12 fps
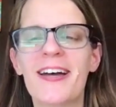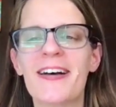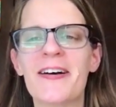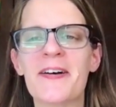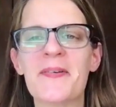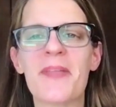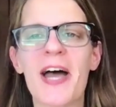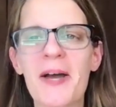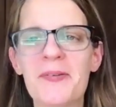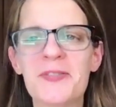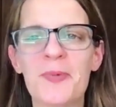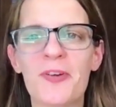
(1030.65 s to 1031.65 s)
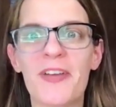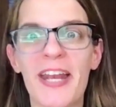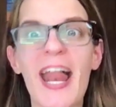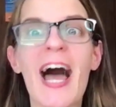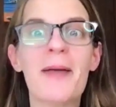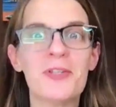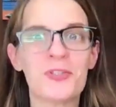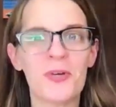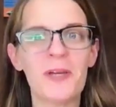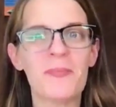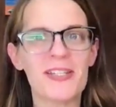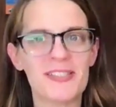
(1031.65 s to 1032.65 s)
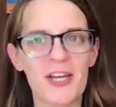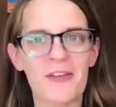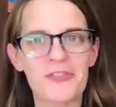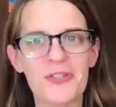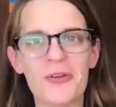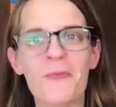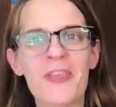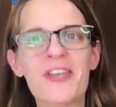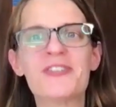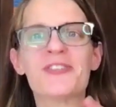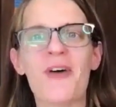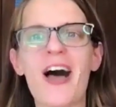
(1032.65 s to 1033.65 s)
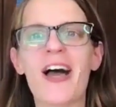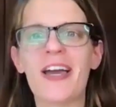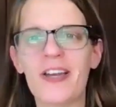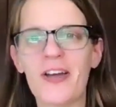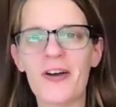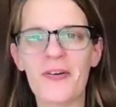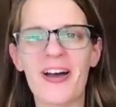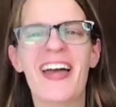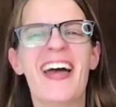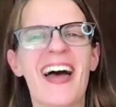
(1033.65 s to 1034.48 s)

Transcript: I was motivated. I'm a twin myself too, so I know